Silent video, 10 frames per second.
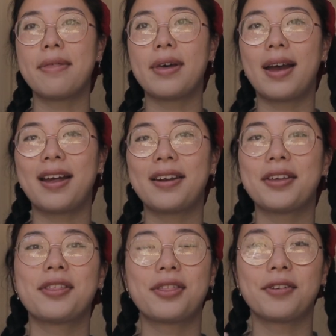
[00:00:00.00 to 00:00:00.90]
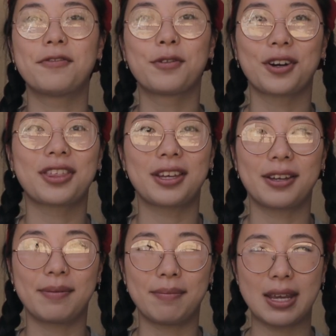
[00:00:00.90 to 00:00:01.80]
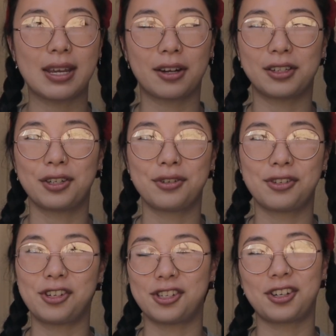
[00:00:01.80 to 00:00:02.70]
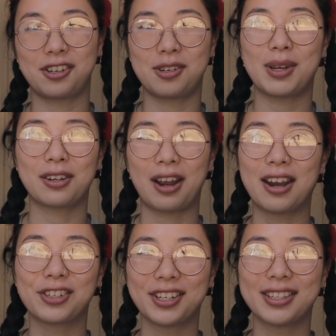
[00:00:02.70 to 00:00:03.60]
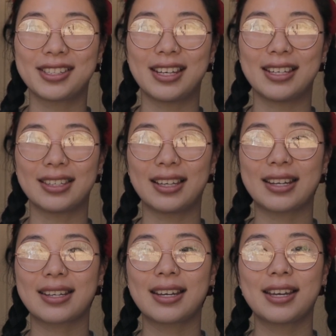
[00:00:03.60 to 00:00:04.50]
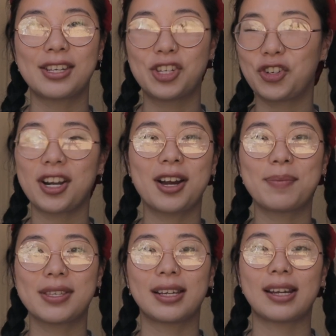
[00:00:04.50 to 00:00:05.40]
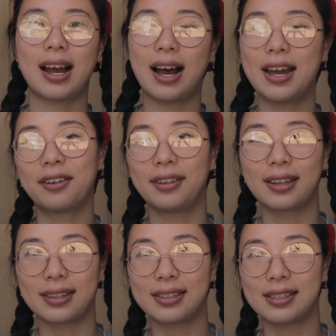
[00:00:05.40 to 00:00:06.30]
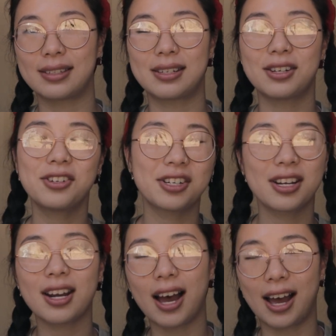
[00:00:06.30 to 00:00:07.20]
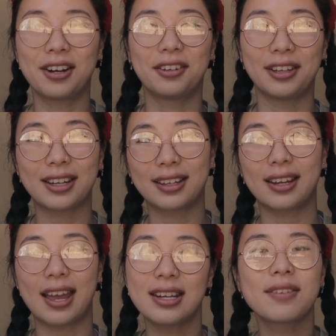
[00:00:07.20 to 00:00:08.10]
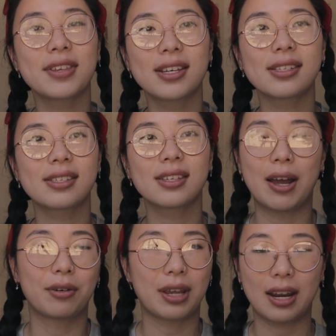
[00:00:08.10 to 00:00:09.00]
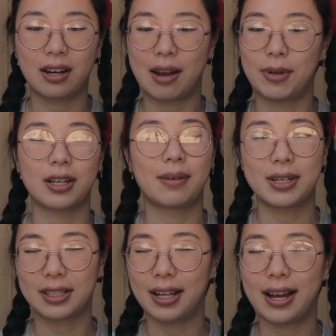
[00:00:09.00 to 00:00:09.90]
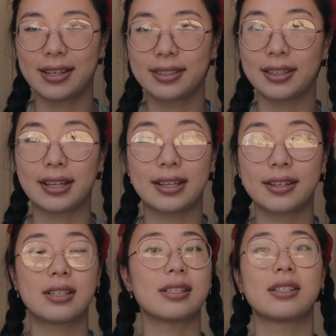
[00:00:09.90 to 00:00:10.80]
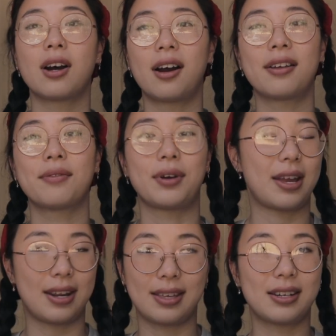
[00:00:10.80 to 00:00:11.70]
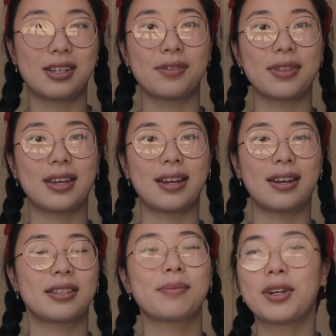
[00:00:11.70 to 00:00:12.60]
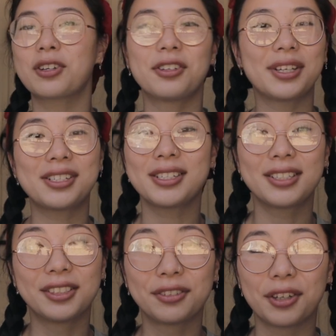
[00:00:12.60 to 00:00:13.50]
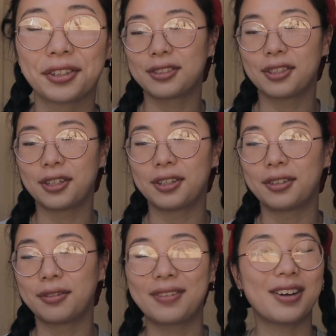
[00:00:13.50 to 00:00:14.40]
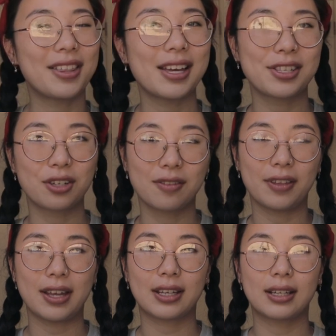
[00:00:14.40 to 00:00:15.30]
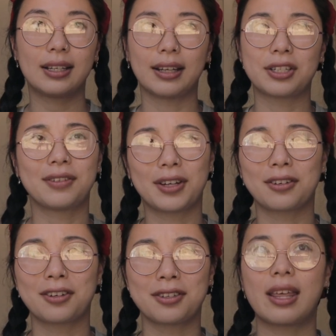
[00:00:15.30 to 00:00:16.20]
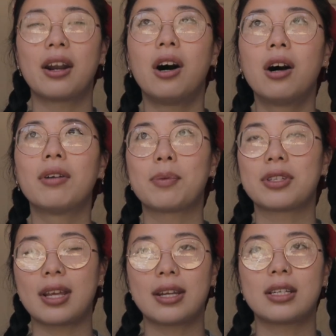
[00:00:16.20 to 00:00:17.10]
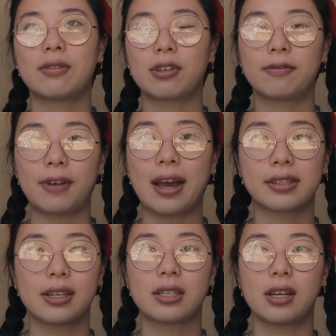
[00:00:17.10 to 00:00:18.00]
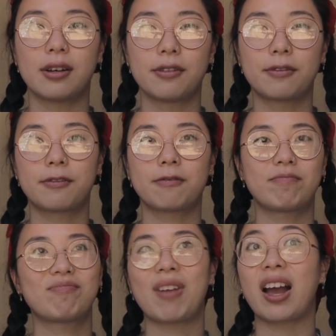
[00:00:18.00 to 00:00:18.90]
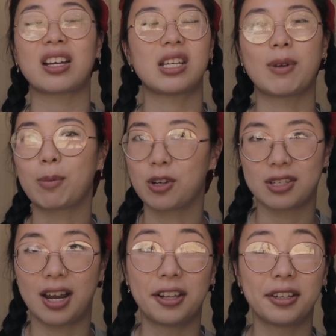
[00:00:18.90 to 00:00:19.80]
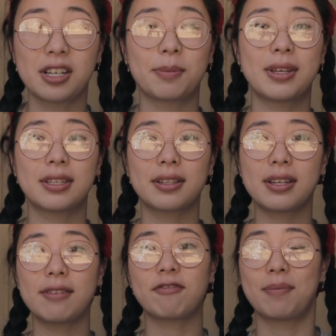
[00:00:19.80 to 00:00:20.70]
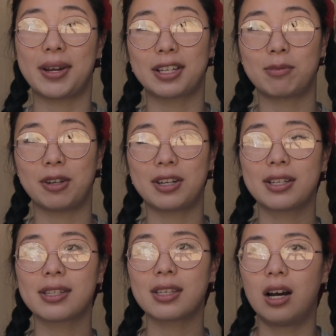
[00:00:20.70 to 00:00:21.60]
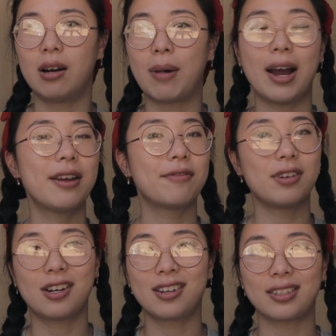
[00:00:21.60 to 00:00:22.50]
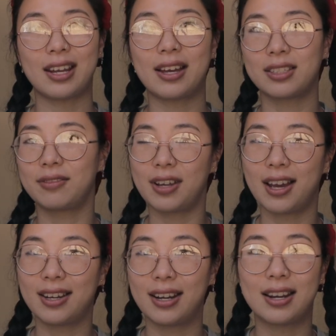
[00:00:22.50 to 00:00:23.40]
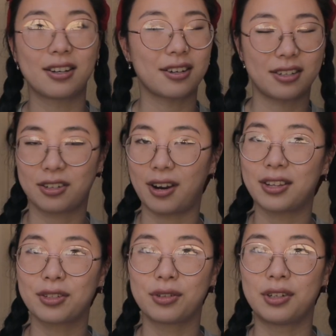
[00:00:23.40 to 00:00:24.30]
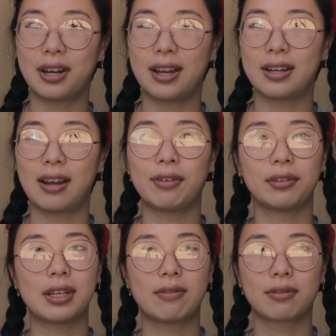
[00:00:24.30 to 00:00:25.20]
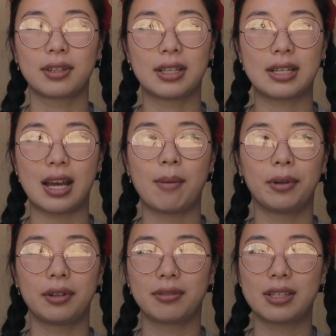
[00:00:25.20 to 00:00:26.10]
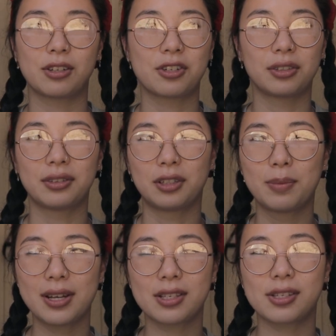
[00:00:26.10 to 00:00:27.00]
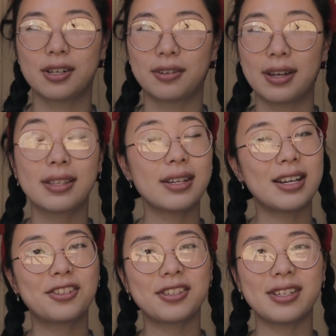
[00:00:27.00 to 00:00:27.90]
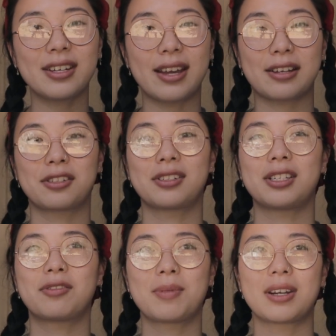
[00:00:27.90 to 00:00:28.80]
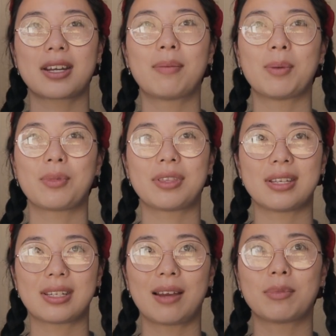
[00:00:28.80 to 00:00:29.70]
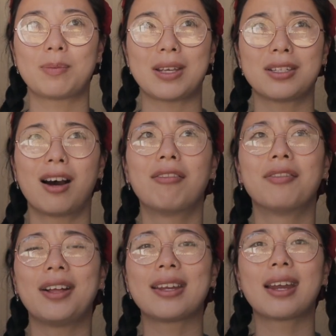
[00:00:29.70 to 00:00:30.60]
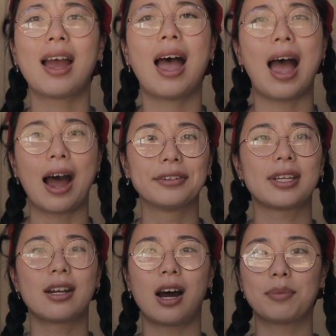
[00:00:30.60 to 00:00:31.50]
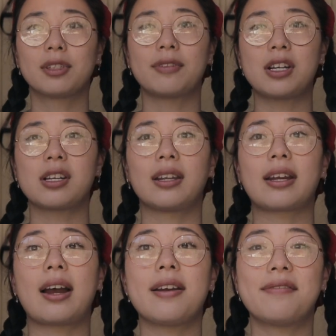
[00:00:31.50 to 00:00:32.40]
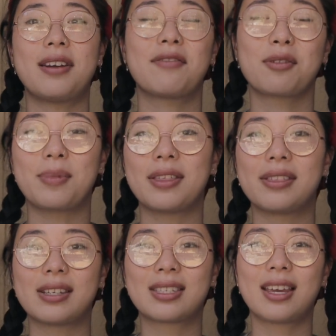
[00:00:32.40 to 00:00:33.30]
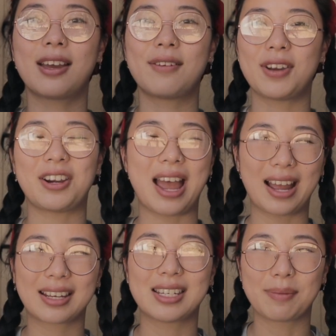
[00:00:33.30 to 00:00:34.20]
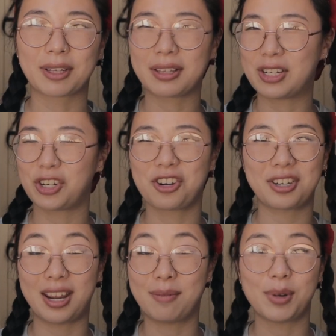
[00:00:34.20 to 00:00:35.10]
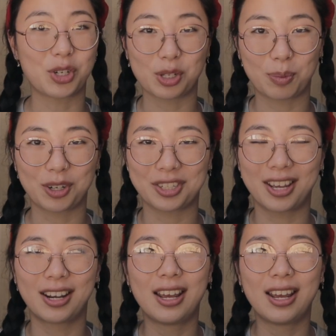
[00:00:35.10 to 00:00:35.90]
And then the 4th main character, who's just starting to make her entrance, is like straight up is like, I don't like this institution, I don't like any of this, I don't care, I'm not coming to class, like does not want anything to do with it, and it's a miracle that she's still enrolled. So we've got that sort of like collection of characters that all represent different facets of academic personalities, basically, from my experience. I have not, as of yet, entered into grad school, and I've only really dabbled in research a little bit, so it's an interesting exercise for me to come up with these types based off of, like, outside observation. Like, I have never been this very academically charged, ambitious person.